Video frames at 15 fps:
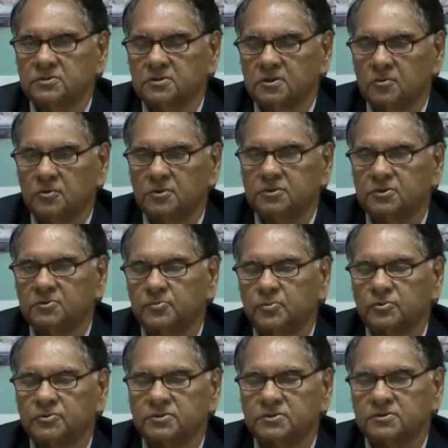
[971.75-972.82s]
regulatory
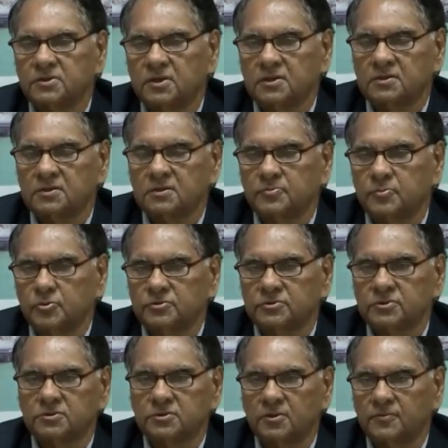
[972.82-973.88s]
process, and the
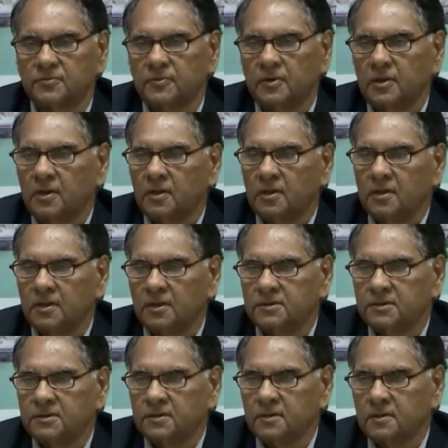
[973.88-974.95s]
process of
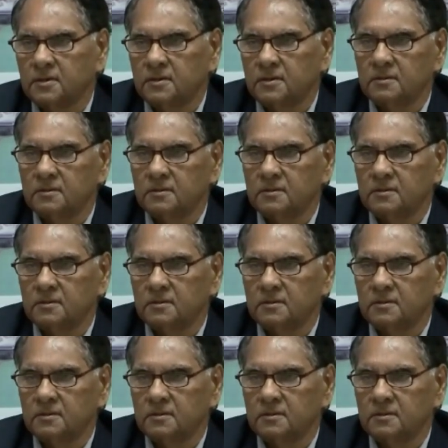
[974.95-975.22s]
getting